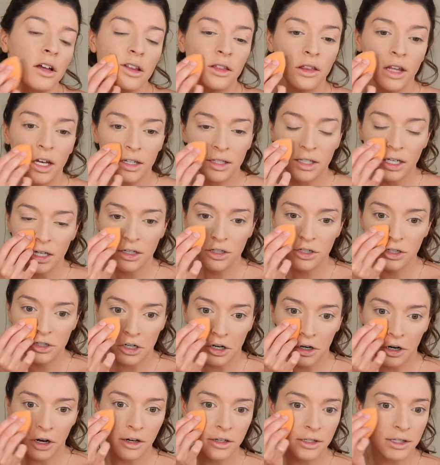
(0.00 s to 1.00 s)
this
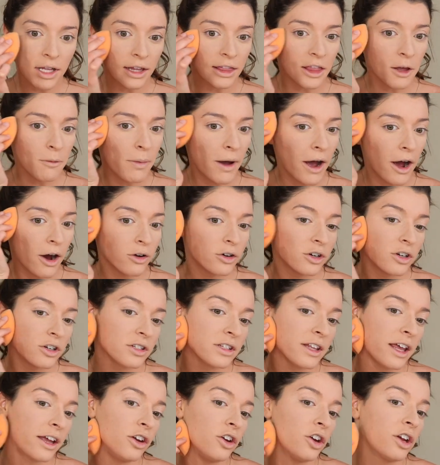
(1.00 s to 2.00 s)
ensures that the
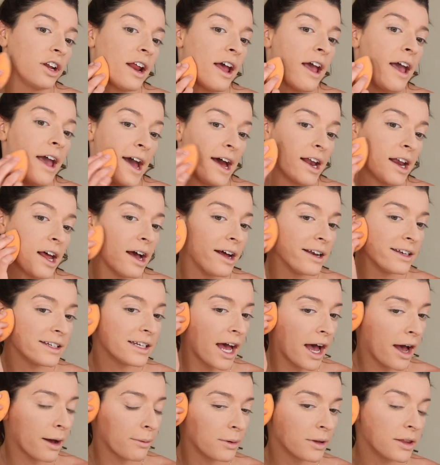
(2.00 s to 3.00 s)
powders that you're going to add on
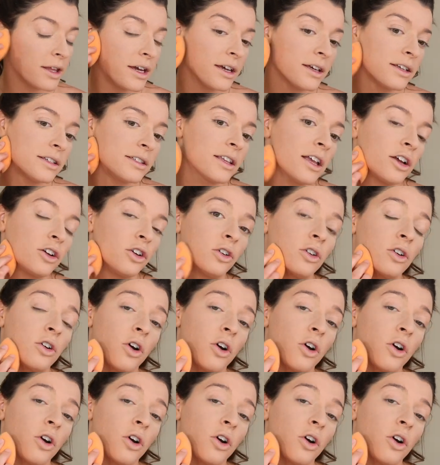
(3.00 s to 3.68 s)
top of this